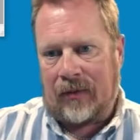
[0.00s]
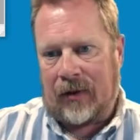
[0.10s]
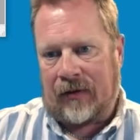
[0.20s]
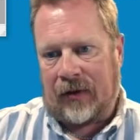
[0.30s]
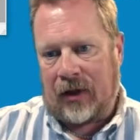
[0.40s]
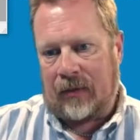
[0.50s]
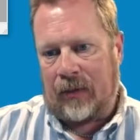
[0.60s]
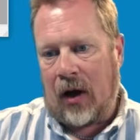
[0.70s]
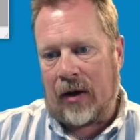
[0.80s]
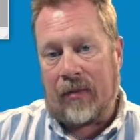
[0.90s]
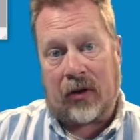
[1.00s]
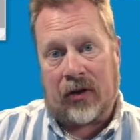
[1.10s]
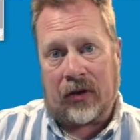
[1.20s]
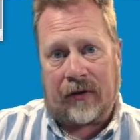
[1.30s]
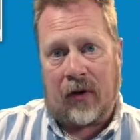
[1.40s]
9
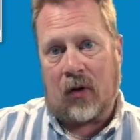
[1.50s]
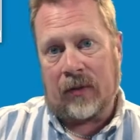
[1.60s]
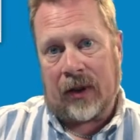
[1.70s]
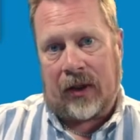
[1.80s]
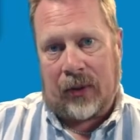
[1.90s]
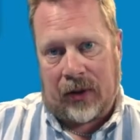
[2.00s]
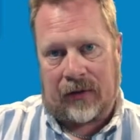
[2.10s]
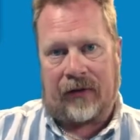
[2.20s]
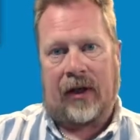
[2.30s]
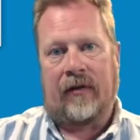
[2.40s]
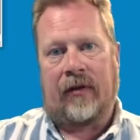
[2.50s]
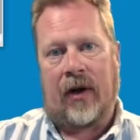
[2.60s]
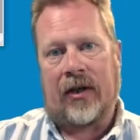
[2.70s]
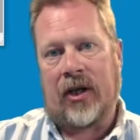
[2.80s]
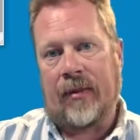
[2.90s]
boxes on the form that you would fill in for
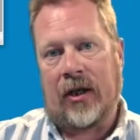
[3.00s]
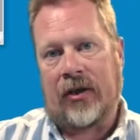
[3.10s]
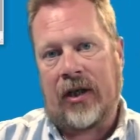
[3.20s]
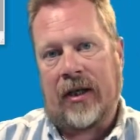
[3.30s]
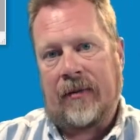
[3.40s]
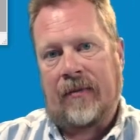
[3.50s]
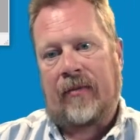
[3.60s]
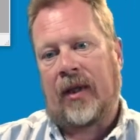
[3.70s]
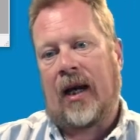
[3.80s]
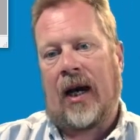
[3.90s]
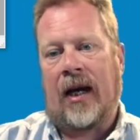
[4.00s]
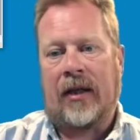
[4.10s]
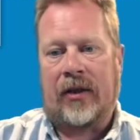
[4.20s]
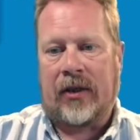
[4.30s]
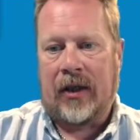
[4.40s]
HMRC.
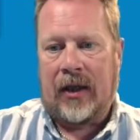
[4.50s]
And